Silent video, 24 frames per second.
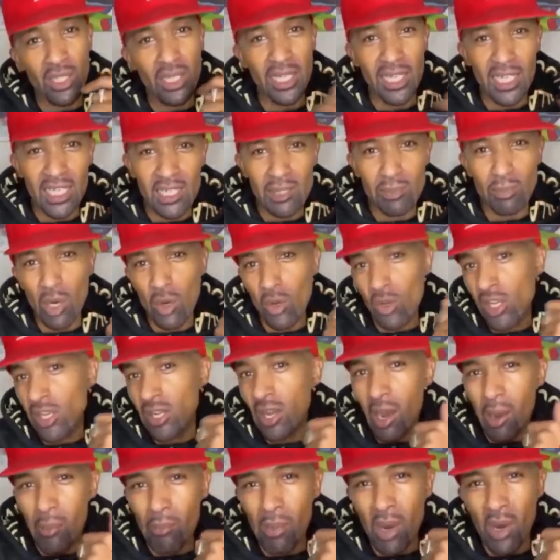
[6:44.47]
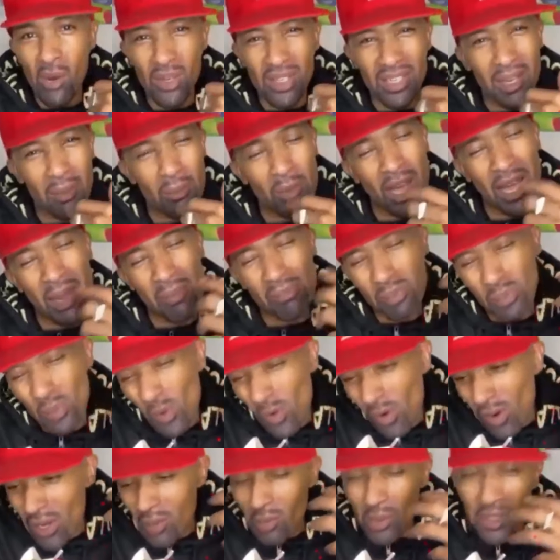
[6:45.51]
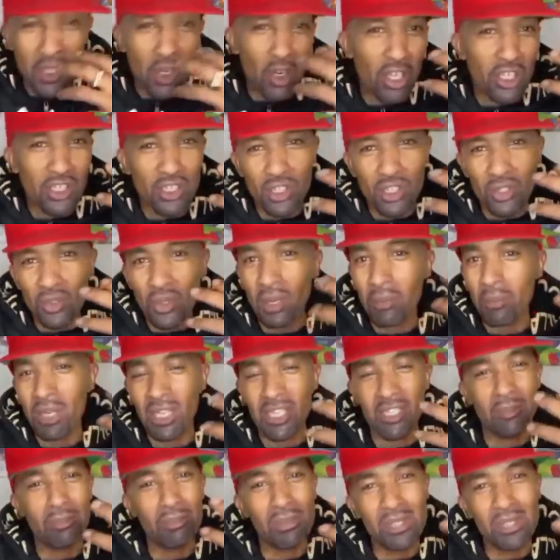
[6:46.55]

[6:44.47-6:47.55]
He's moaning, I'm moaning. I'm like, boy, we got to do it because,